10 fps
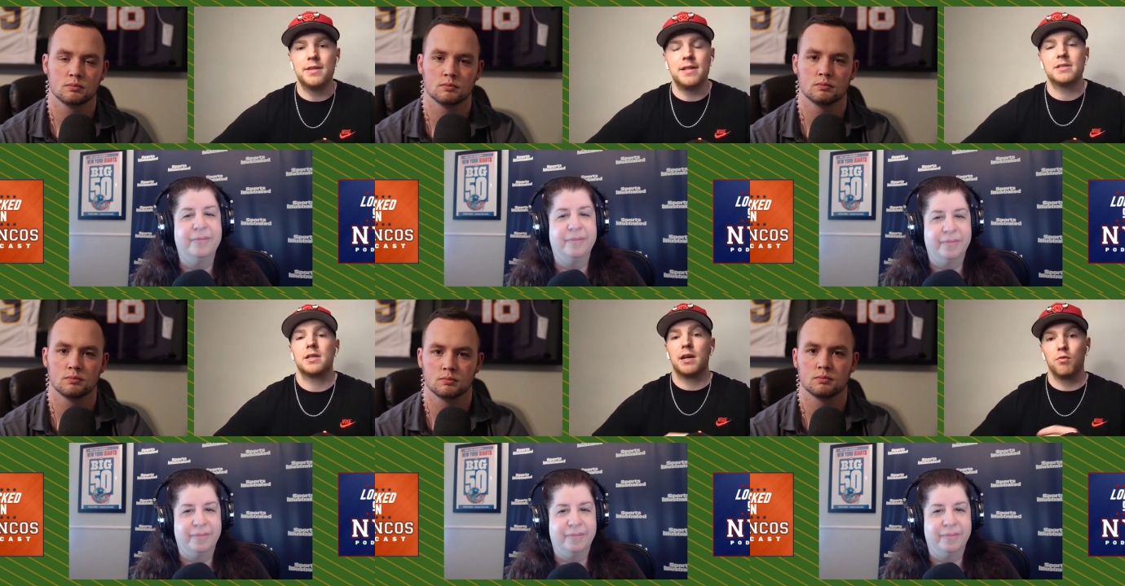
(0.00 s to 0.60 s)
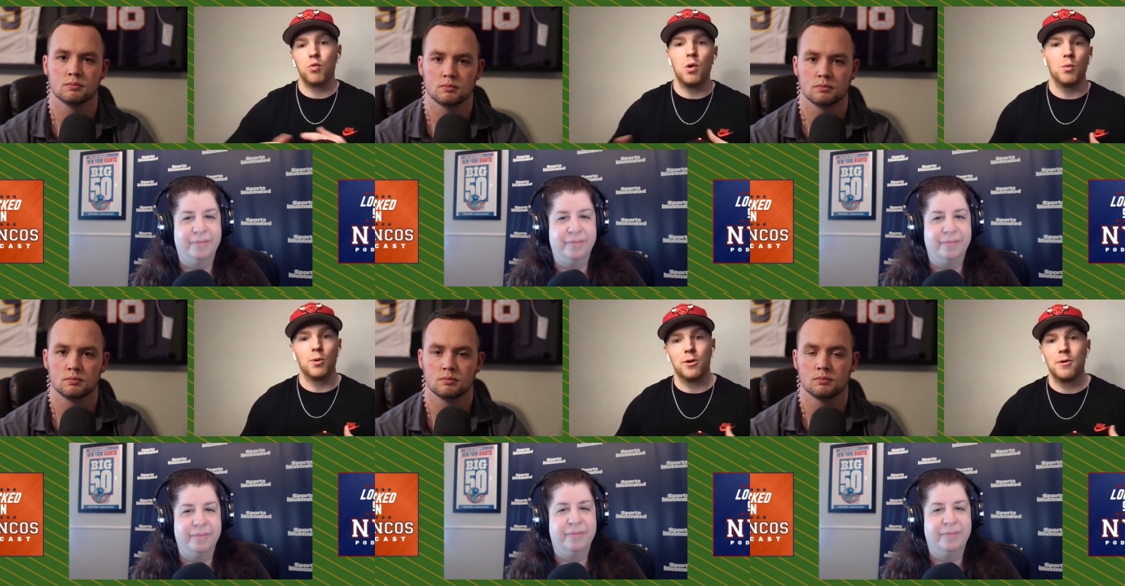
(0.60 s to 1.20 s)
Speaker 1: and that's kind of what
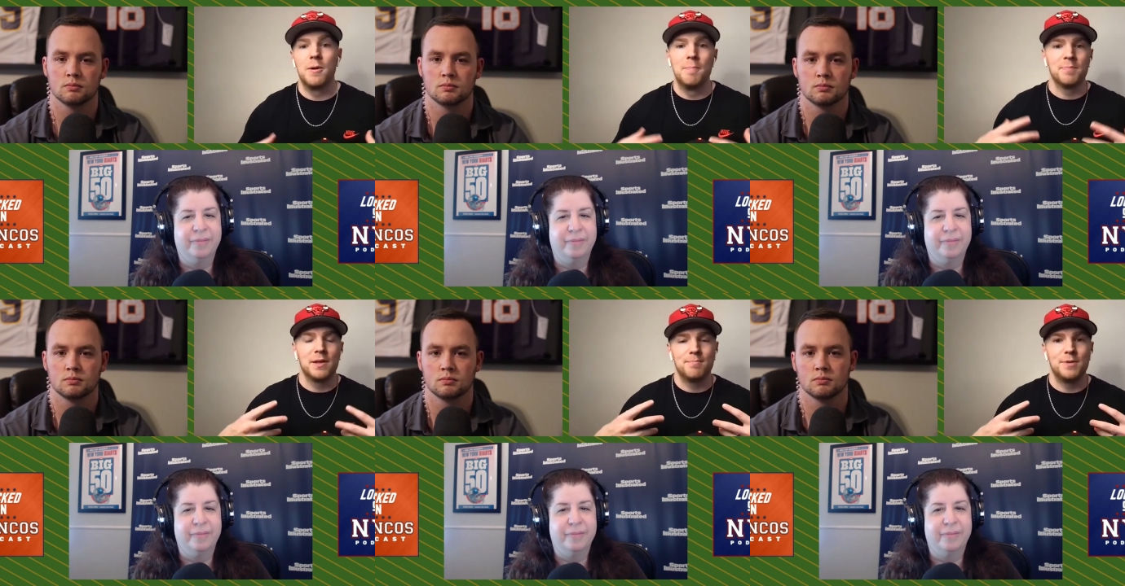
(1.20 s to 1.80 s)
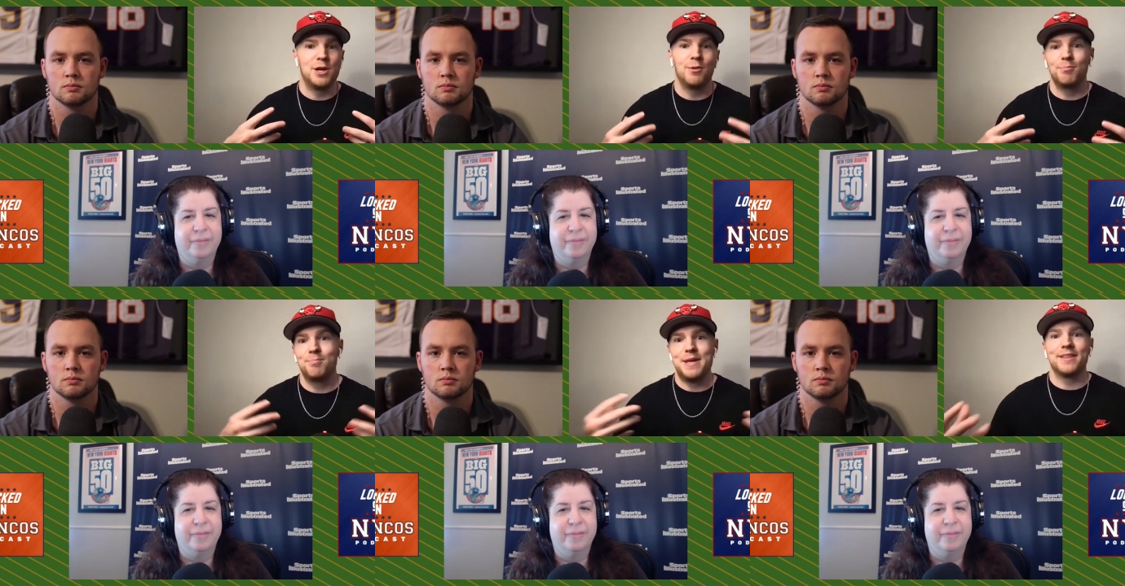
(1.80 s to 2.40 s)
we're you
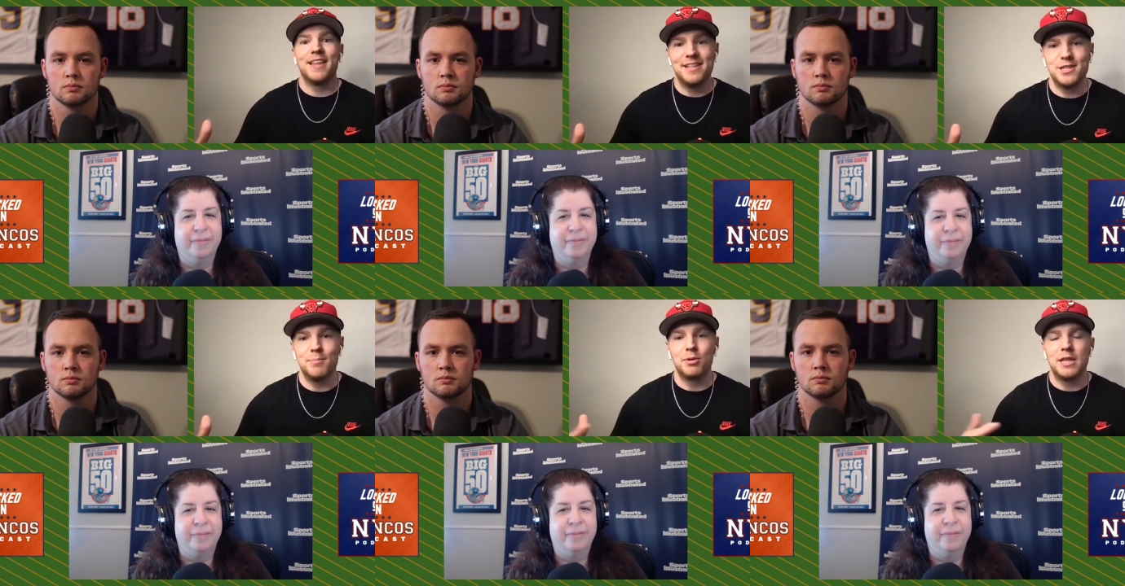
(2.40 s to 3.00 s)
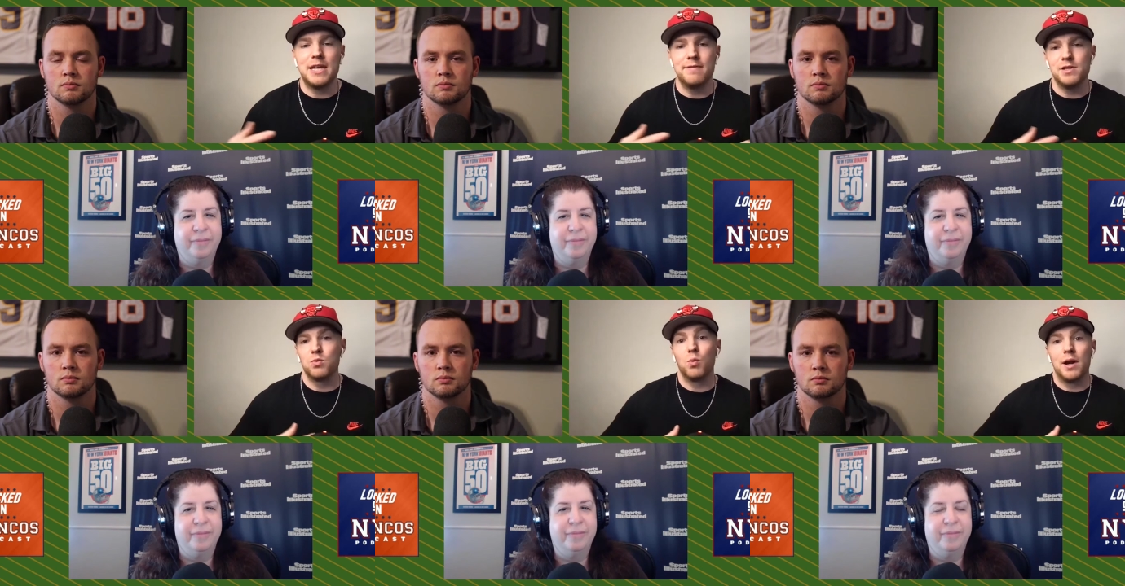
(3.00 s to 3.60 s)
know being led to believe
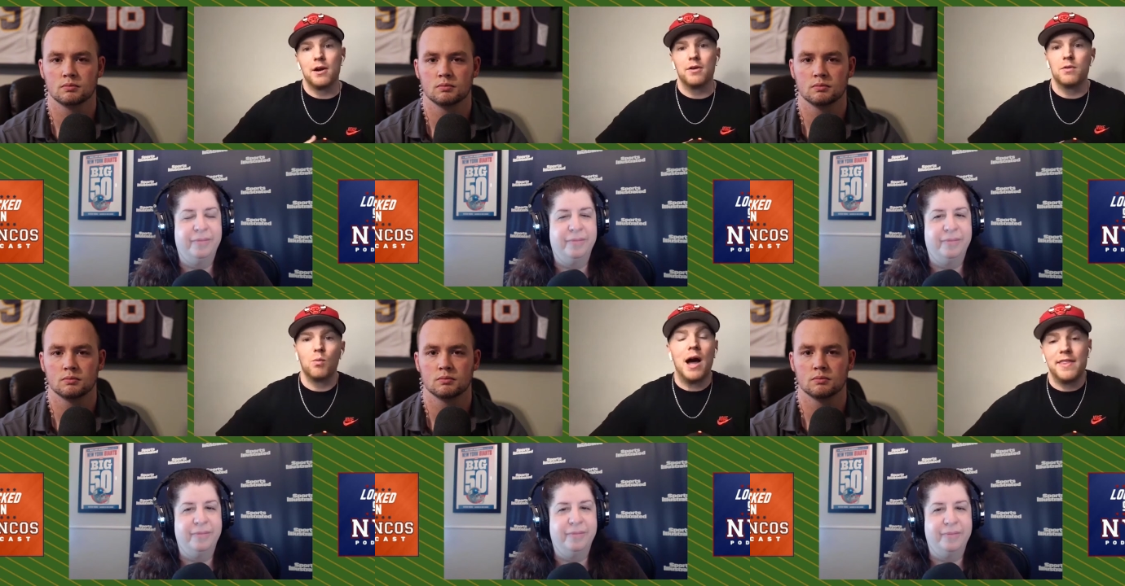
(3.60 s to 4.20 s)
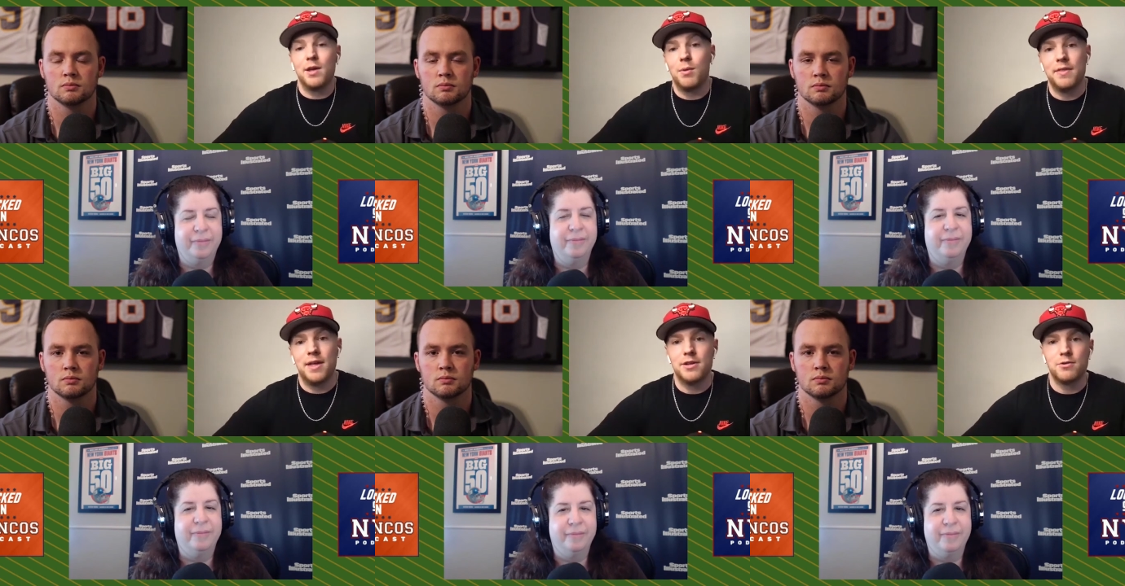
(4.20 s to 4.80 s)
is where why they
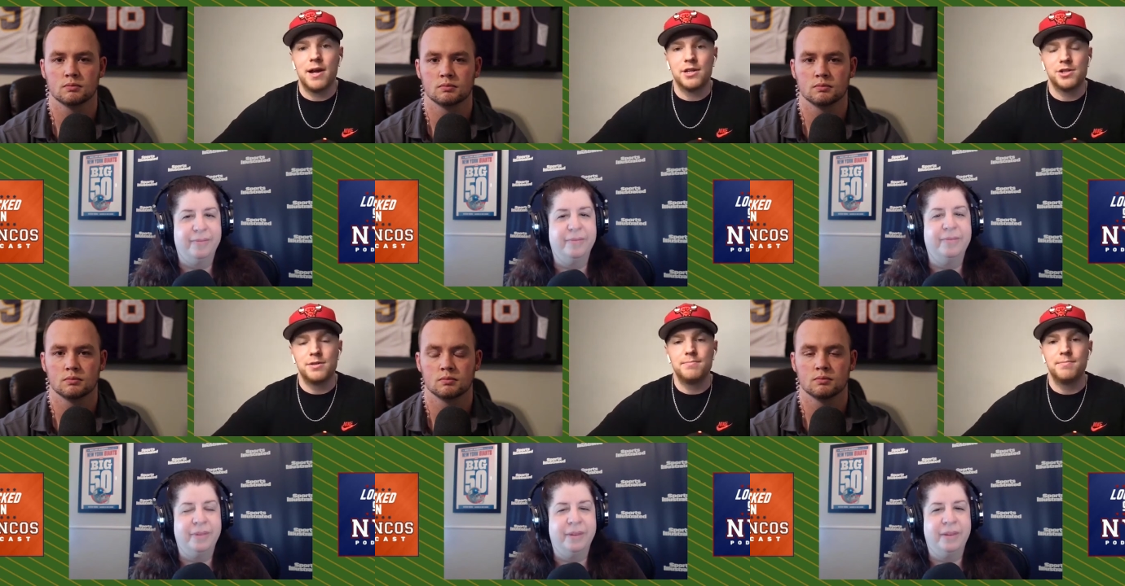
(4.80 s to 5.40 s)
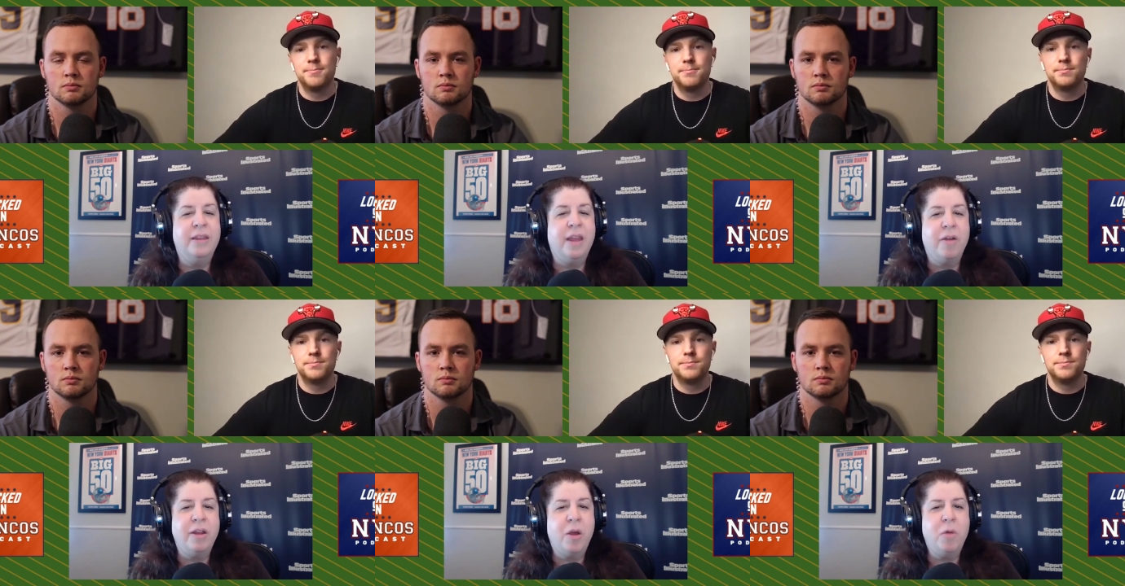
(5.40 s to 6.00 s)
went that direction.
Speaker 2: Now I
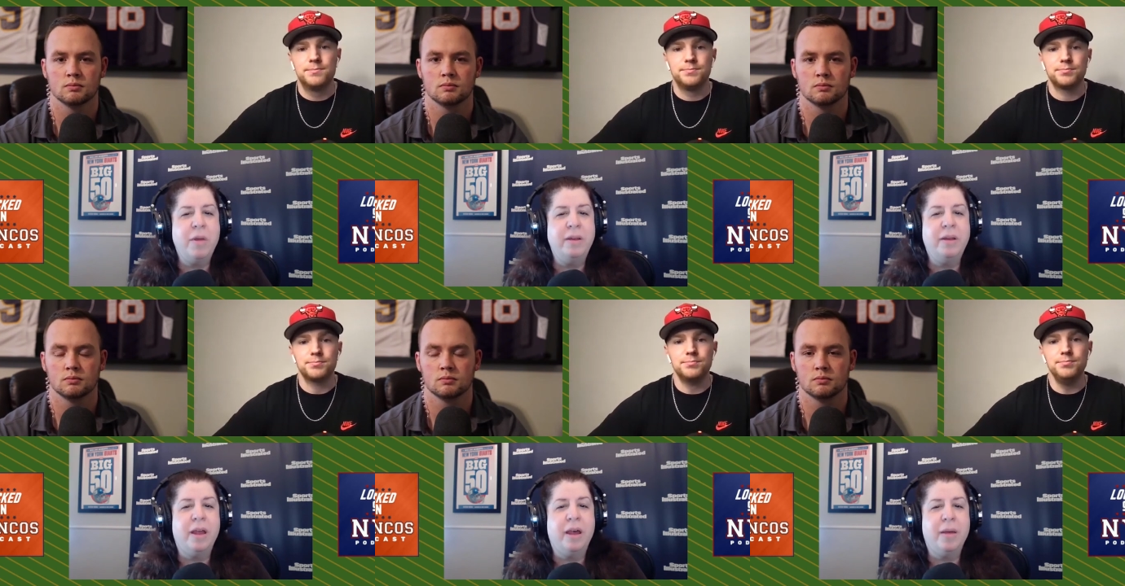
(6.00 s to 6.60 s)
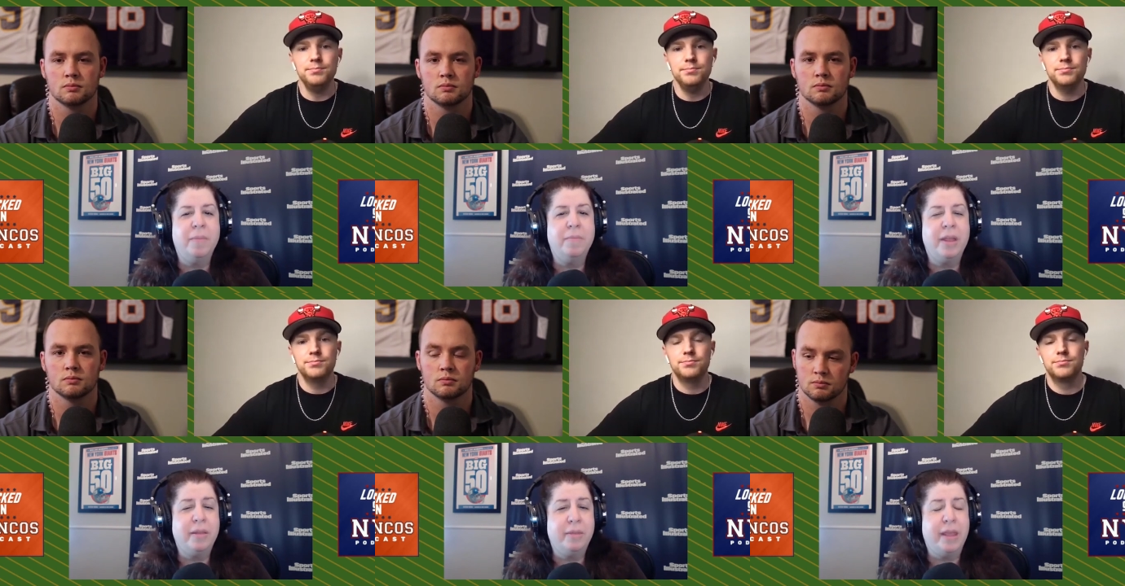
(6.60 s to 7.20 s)
know when um,
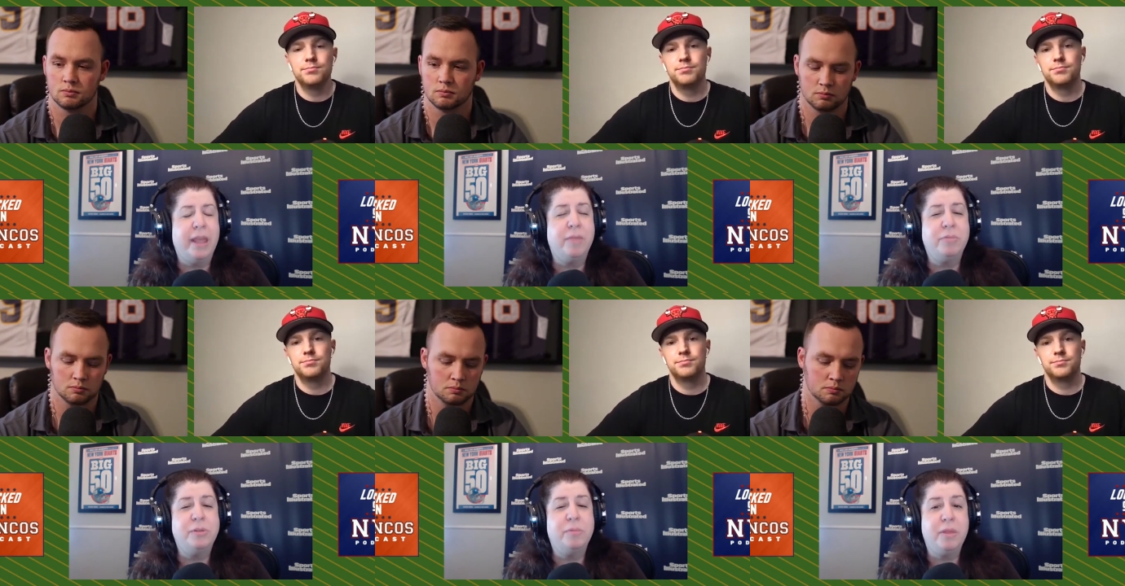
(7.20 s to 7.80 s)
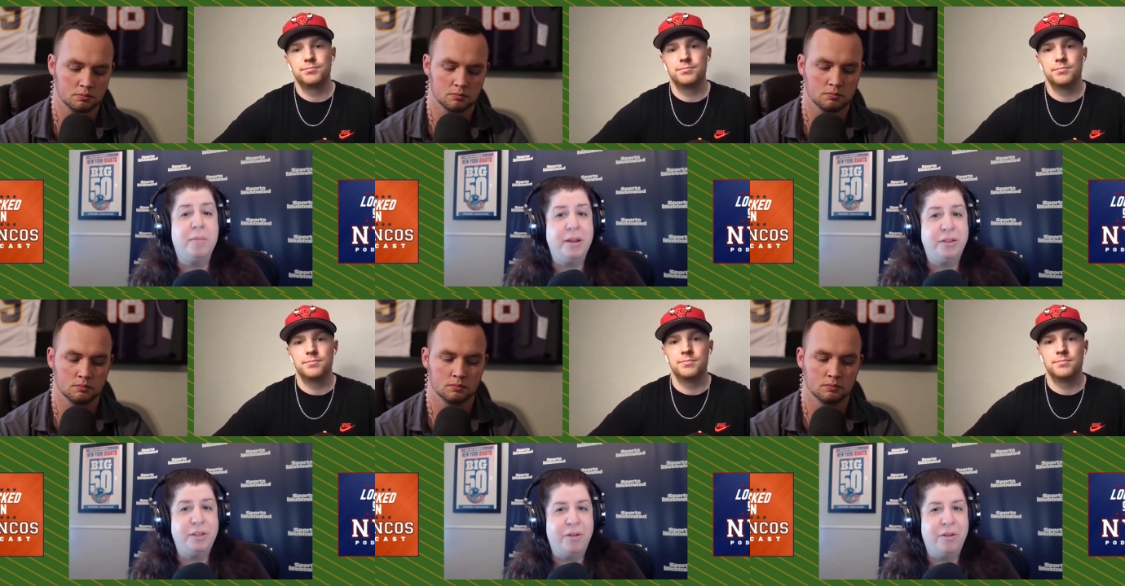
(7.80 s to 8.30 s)
he he was with the Minnesota